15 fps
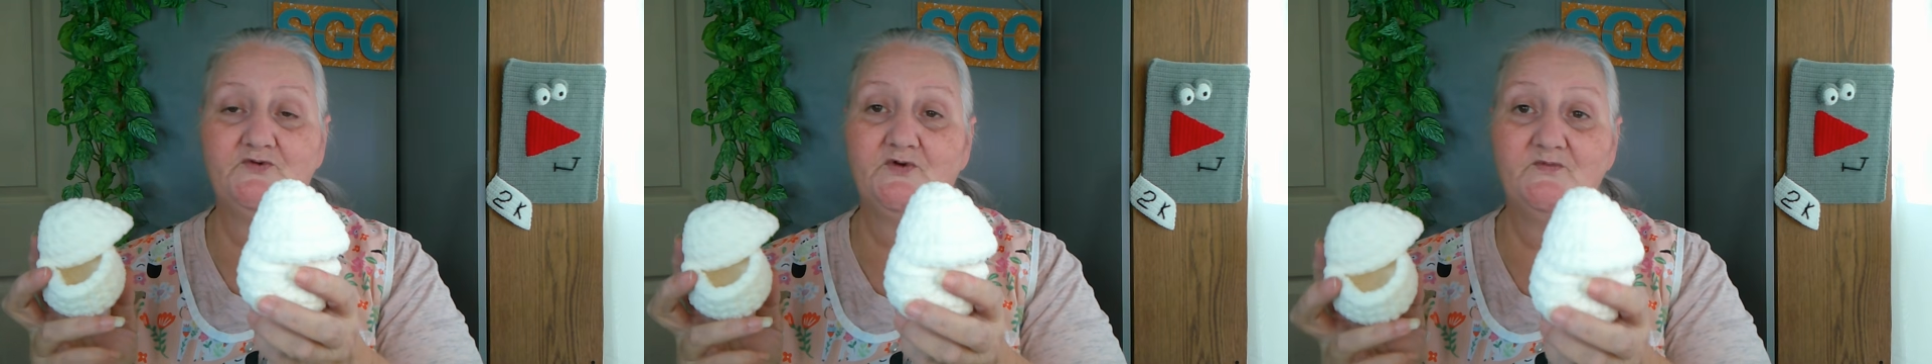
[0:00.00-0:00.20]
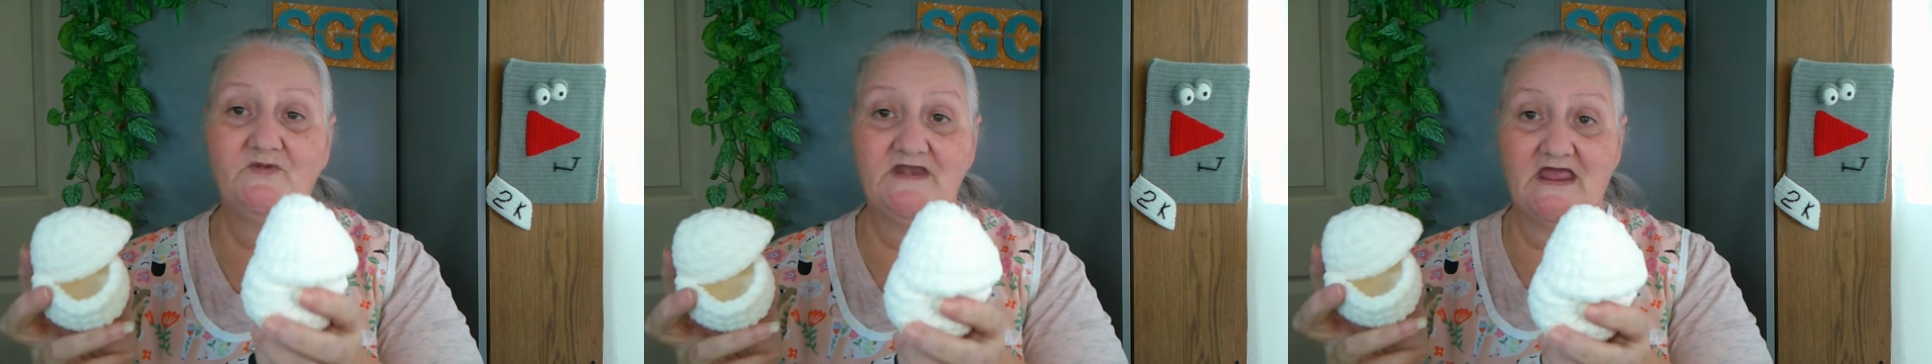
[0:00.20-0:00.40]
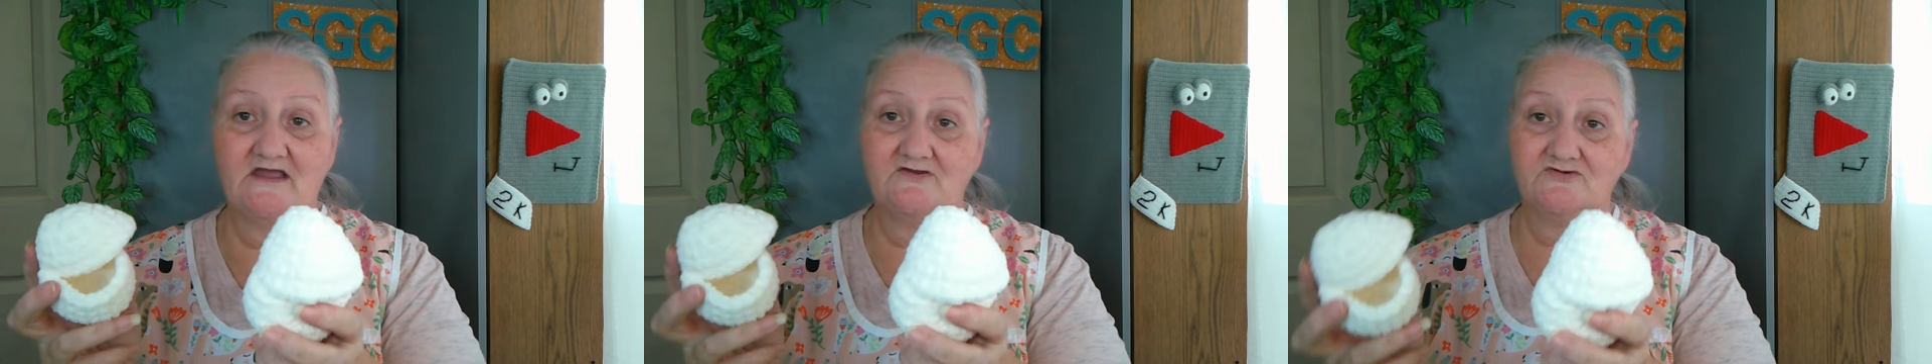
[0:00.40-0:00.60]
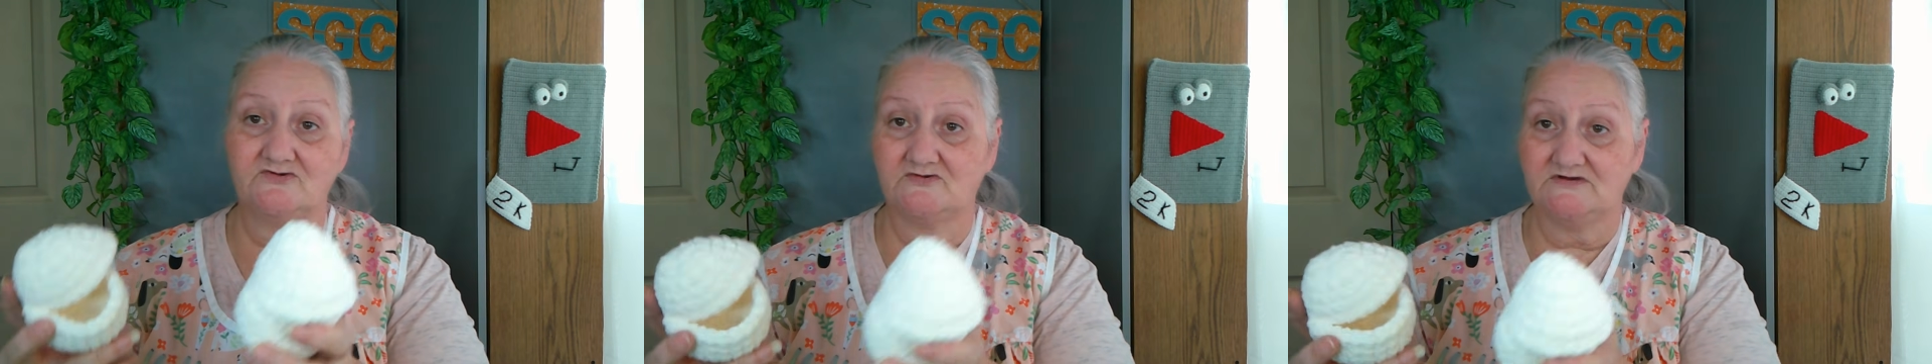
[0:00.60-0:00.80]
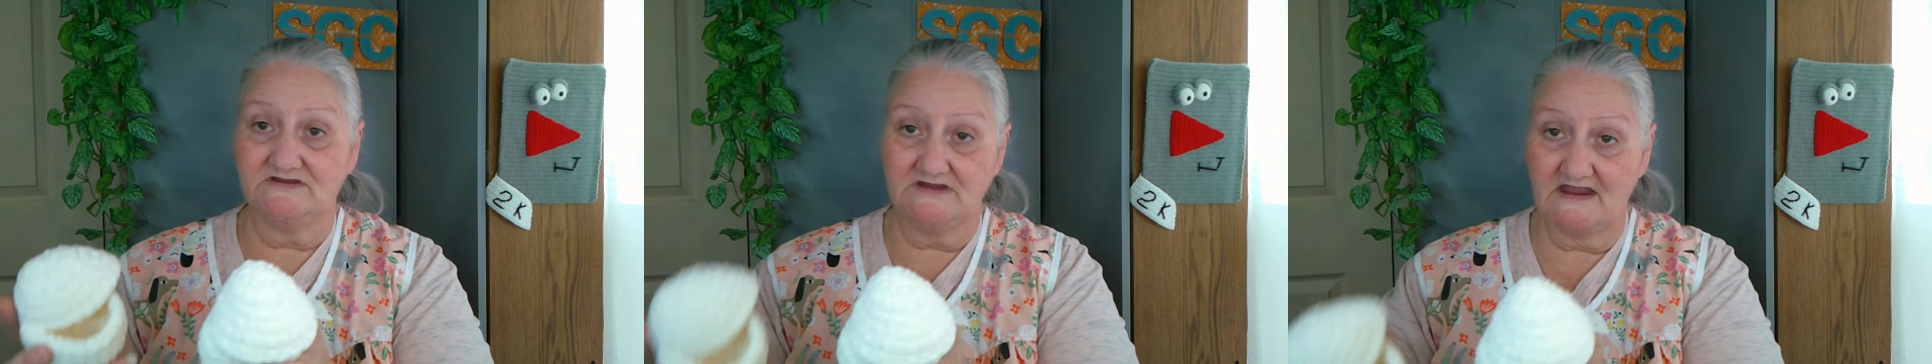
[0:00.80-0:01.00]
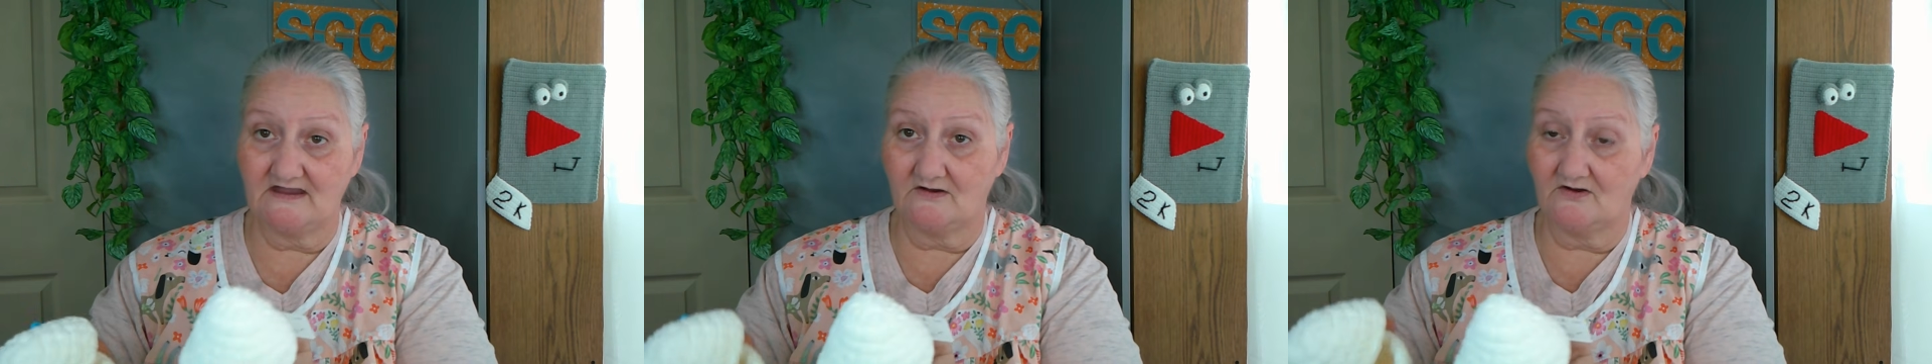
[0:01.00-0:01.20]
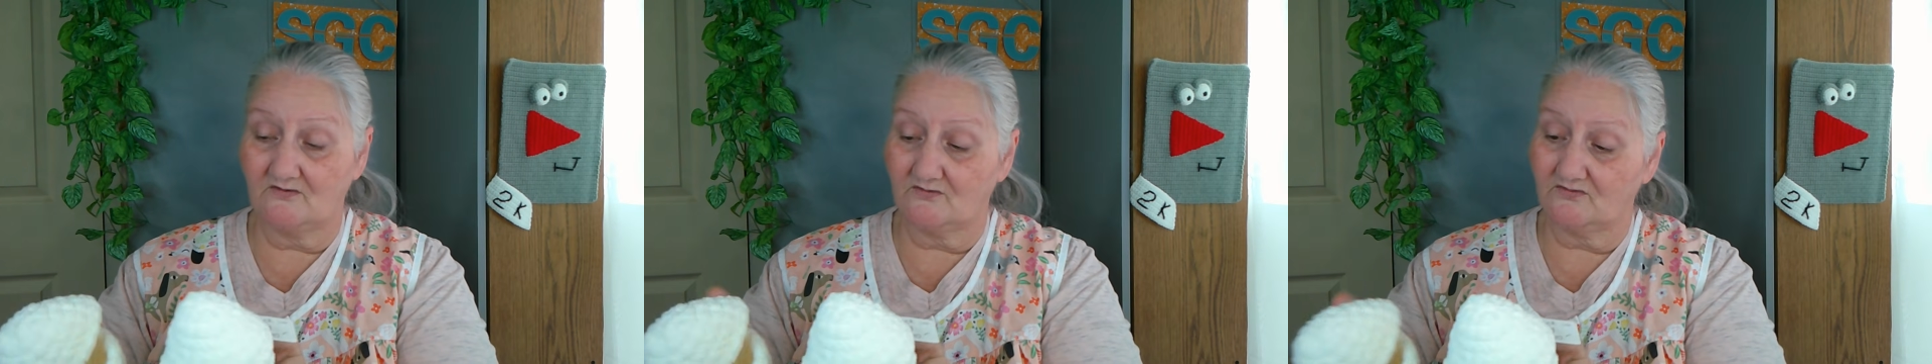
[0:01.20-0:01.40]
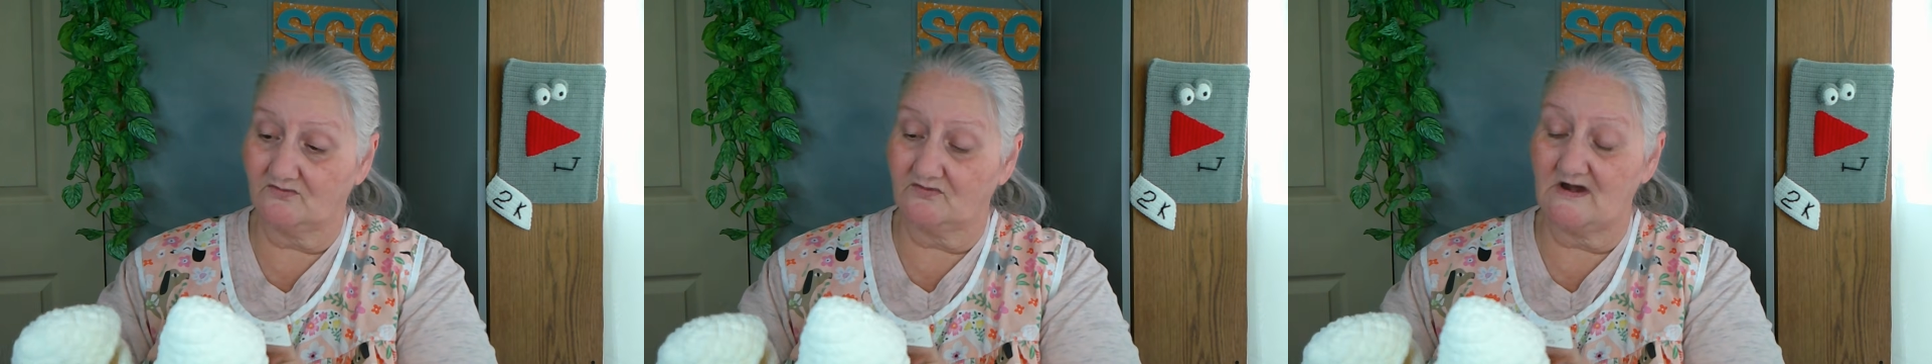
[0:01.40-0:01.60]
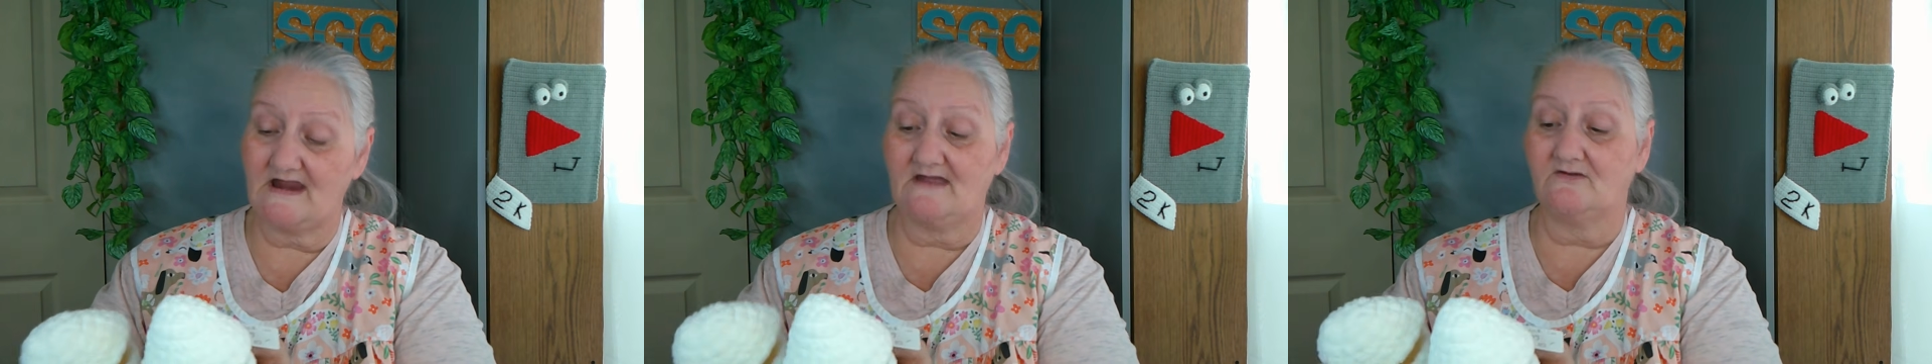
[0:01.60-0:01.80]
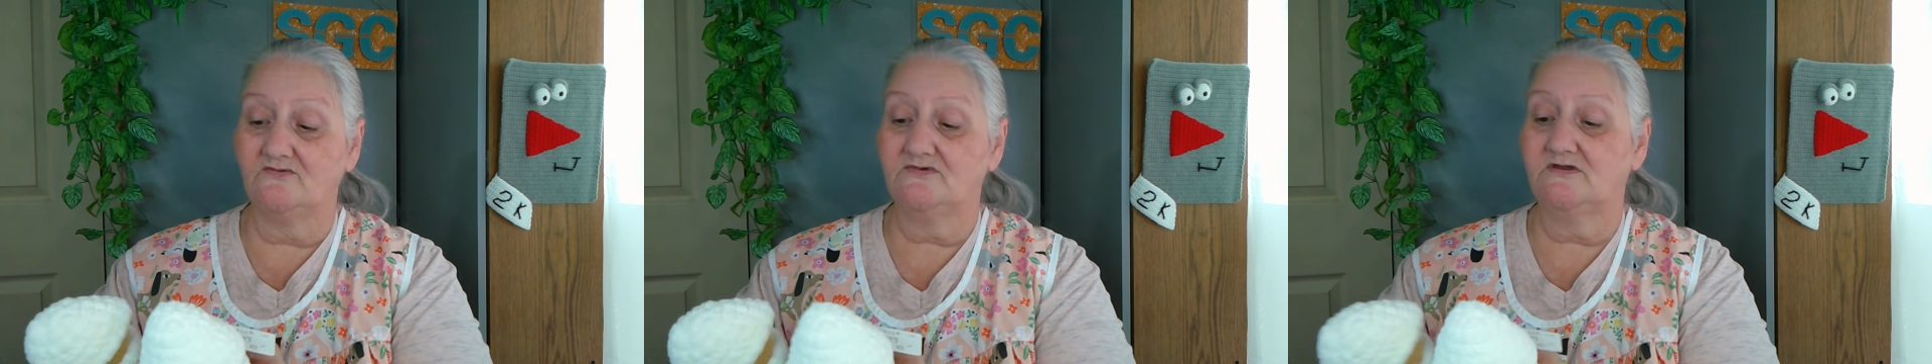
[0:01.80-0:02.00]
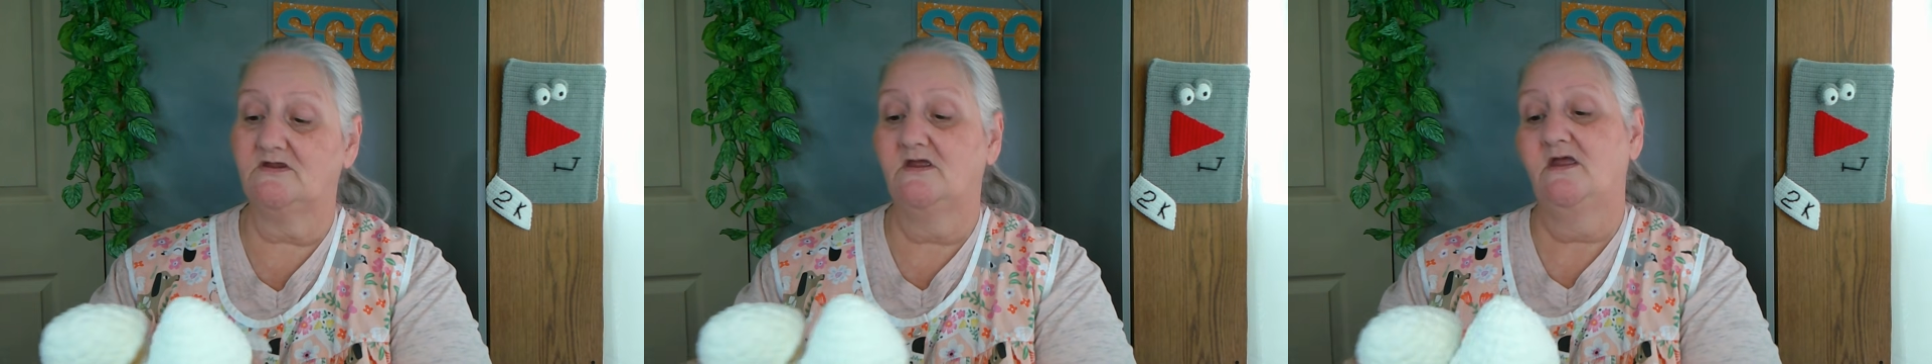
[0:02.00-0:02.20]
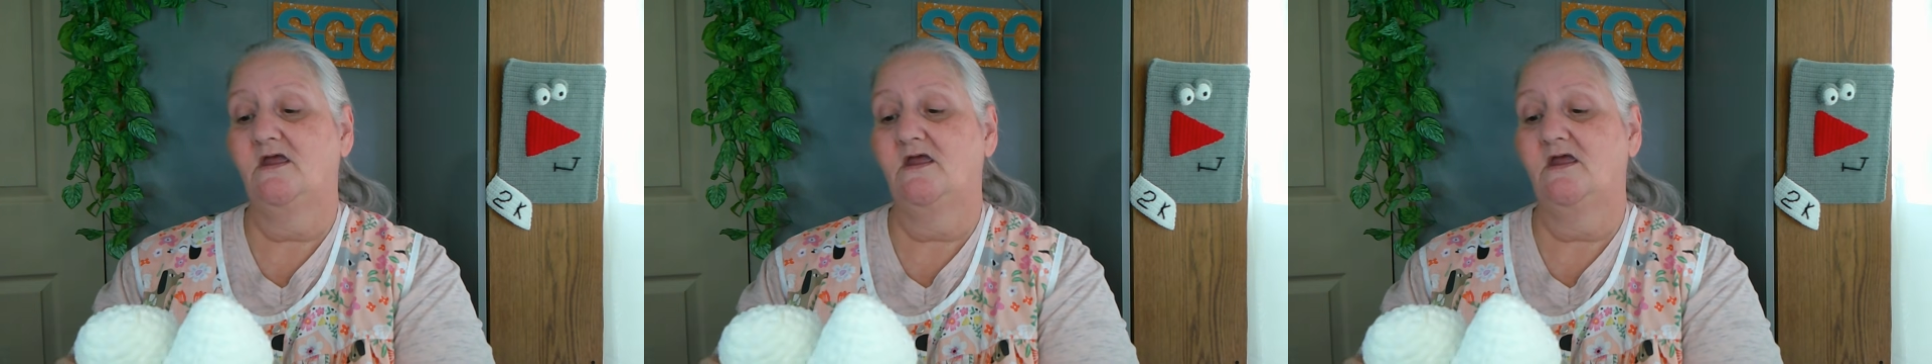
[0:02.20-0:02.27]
from an extra round.